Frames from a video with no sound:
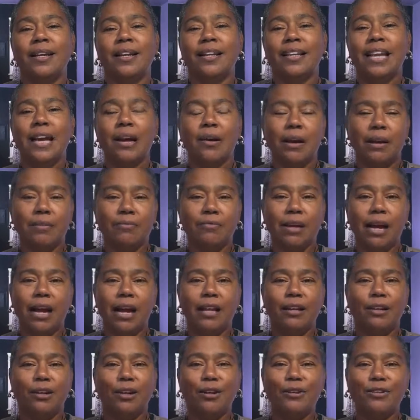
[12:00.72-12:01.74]
Now,
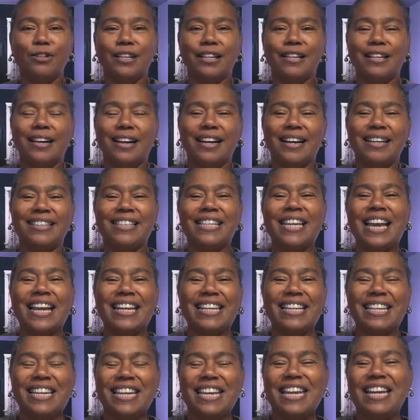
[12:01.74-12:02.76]
I learned a
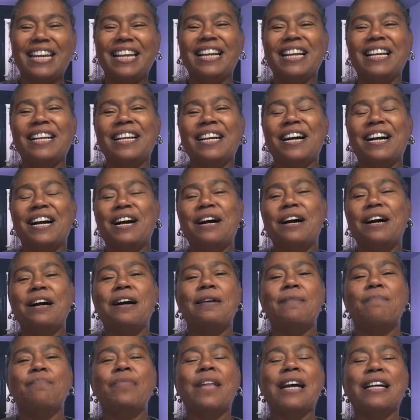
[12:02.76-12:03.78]
technique
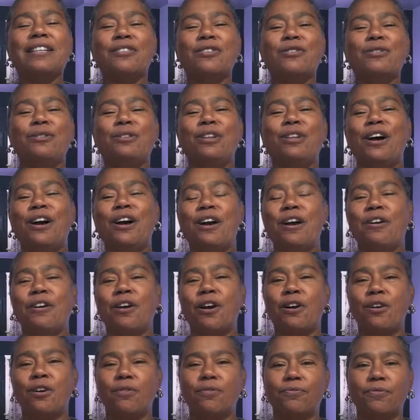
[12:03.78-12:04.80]
not too long
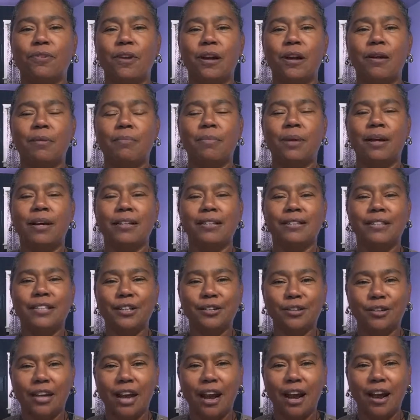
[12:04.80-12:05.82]
ago from a
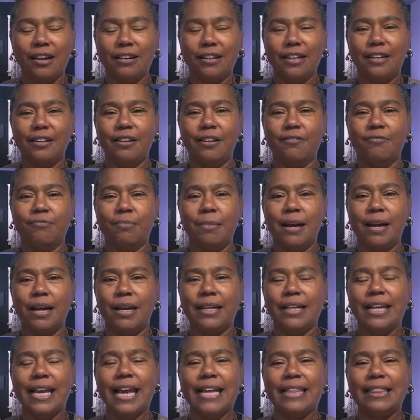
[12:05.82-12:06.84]
dear colleague of
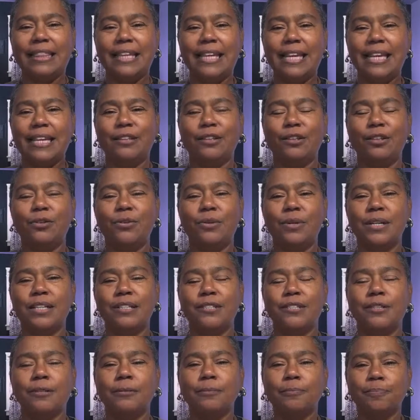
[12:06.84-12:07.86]
mine, Kathy Ann
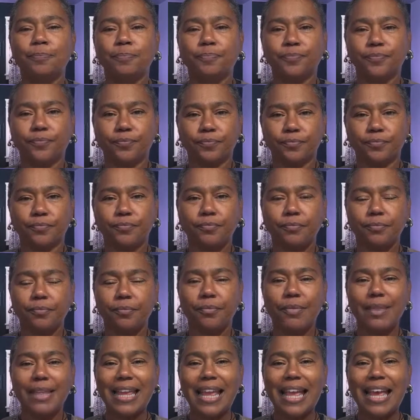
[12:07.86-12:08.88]
Lewis.
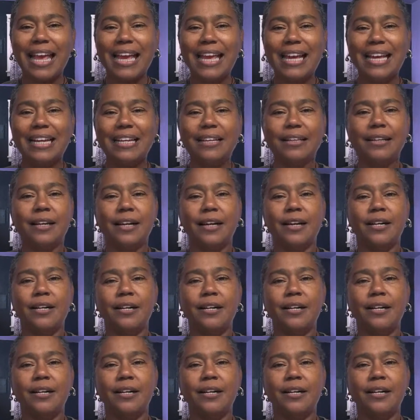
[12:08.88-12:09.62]
And